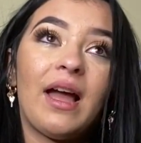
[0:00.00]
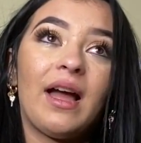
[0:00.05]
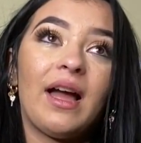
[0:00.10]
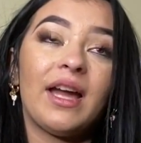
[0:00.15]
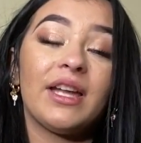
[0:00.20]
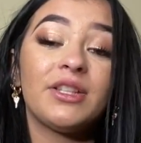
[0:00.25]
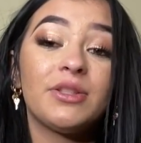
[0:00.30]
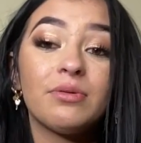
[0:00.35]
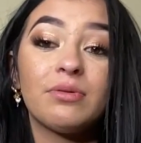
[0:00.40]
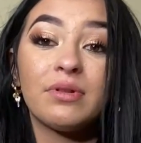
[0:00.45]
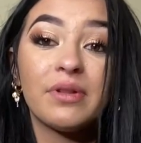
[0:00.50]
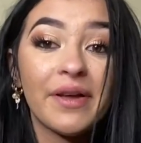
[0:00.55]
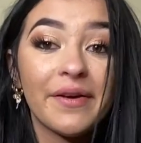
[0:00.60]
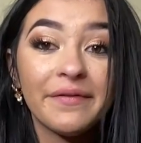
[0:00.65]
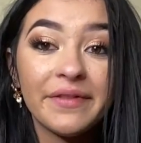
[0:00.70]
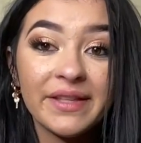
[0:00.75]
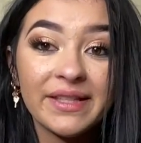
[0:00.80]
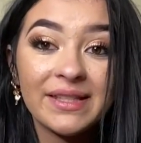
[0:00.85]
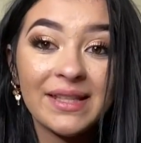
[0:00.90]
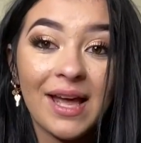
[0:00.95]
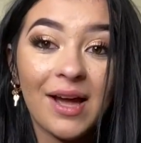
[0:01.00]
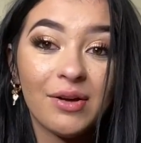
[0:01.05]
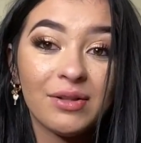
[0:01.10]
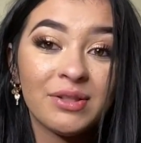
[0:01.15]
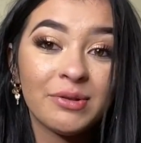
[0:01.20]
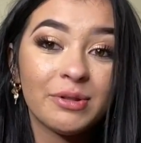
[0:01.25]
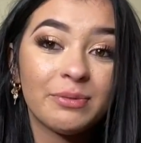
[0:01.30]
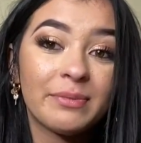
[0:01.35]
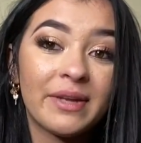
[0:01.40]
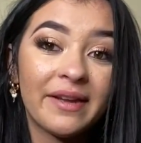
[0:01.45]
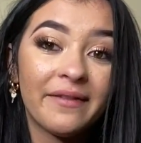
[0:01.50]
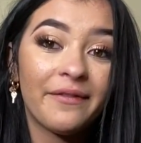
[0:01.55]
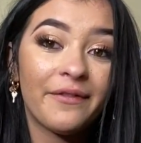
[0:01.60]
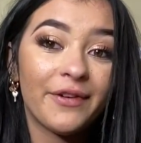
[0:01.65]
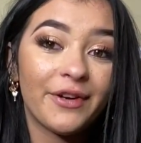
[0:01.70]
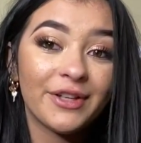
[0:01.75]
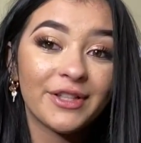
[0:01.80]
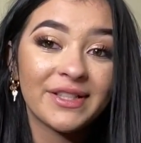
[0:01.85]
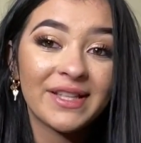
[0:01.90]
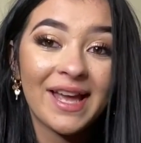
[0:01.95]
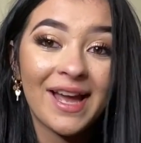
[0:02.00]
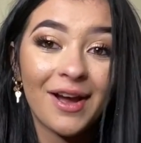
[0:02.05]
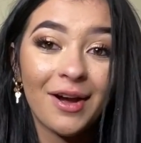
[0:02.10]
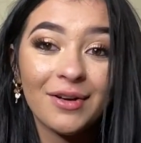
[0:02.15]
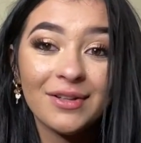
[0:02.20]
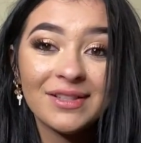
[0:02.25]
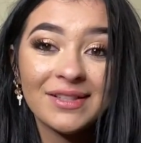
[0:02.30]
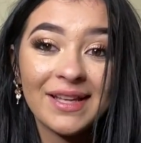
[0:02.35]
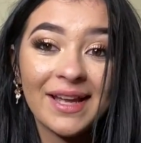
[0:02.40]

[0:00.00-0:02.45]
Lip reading: I do love this house. It was my first house